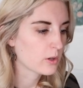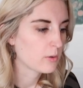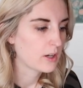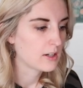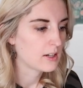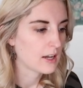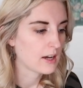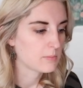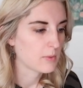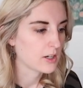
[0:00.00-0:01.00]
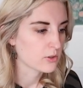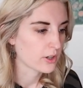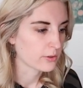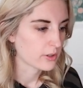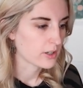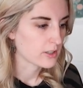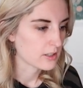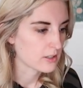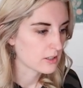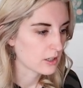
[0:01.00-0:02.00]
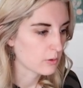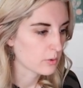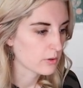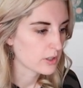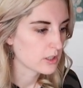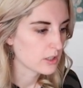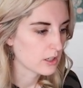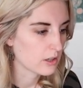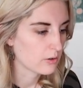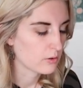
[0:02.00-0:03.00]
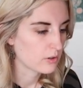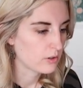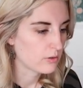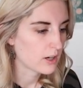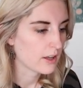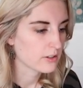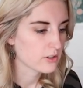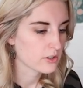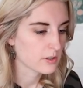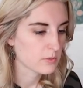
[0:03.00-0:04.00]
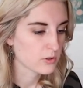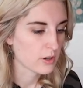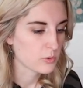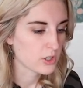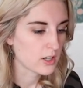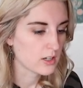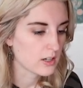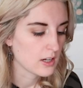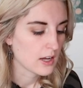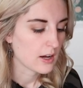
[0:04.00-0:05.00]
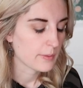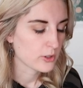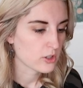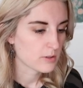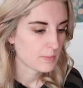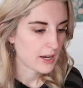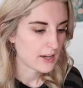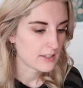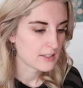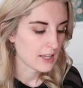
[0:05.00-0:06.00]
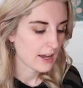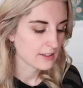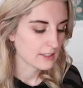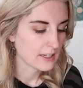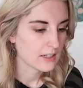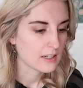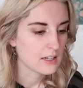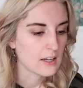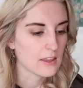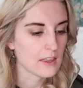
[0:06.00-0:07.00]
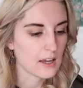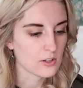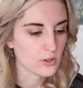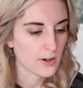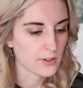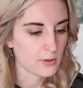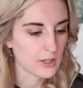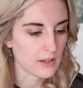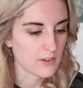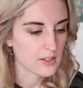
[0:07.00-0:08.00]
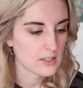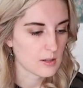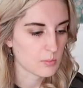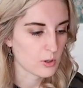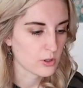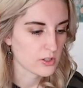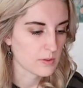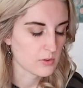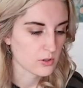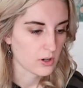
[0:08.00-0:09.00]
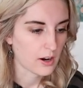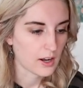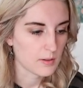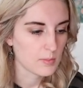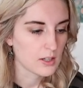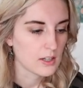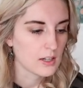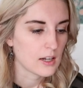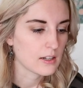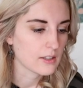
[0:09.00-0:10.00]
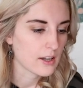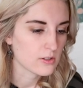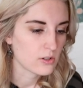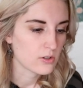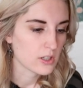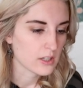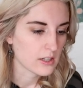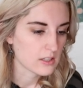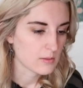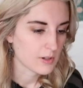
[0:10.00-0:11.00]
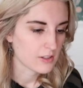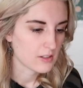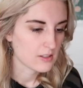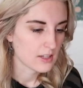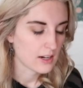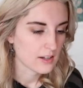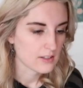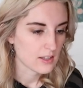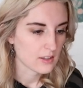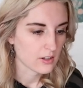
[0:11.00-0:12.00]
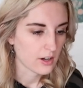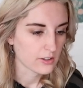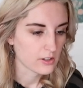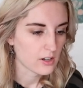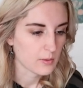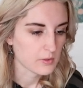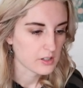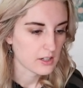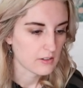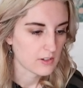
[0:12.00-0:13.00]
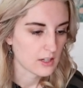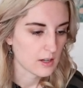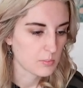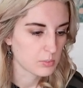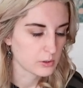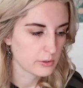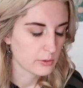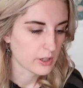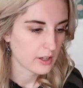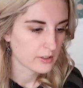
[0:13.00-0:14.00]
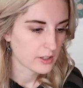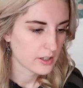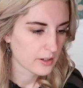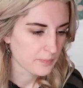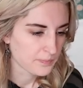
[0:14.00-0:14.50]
go in and add my Trello content. So we're going to go new calendar subscription, and we'll just paste that link that Trello gave us and push subscribe. It allows you to customize the settings and the color. I'm going to give it a blue color,